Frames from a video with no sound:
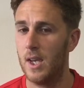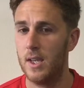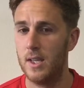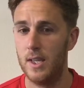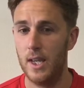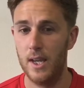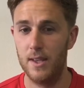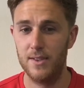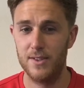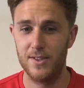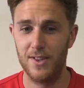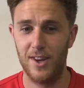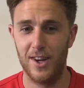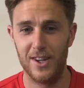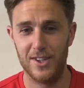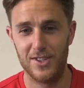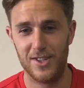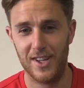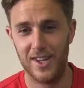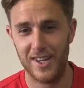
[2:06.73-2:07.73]
Yeah, there's not
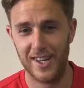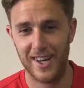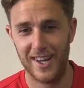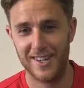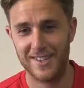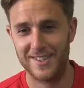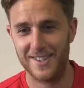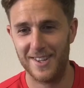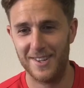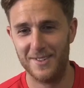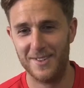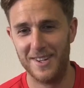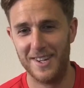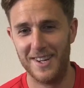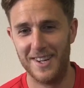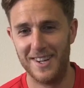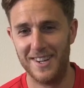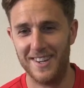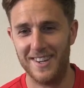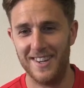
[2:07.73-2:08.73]
actually, yeah. So,
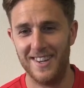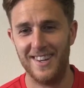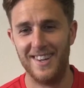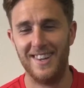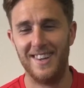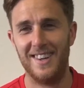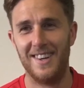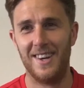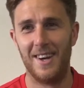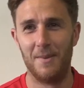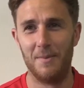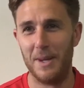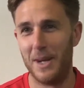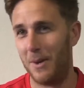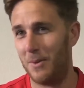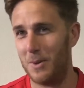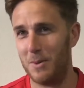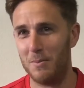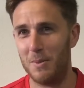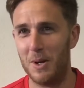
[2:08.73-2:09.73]
I mean, I
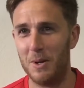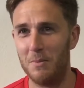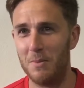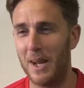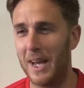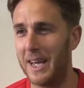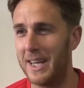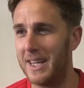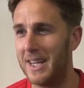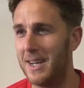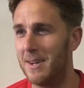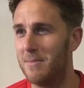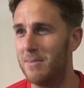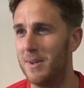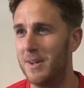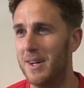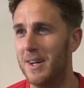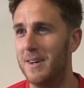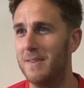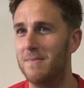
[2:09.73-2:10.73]
wouldn't mind playing there,
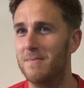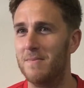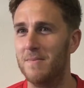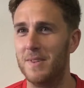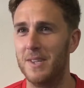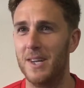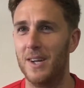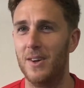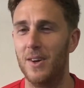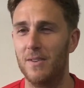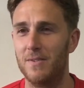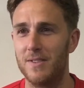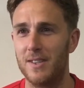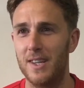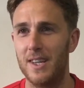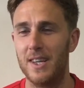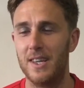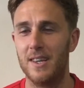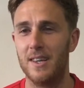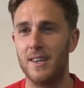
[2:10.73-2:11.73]
but, you know,
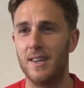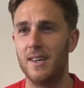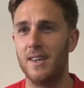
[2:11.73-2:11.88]
obviously,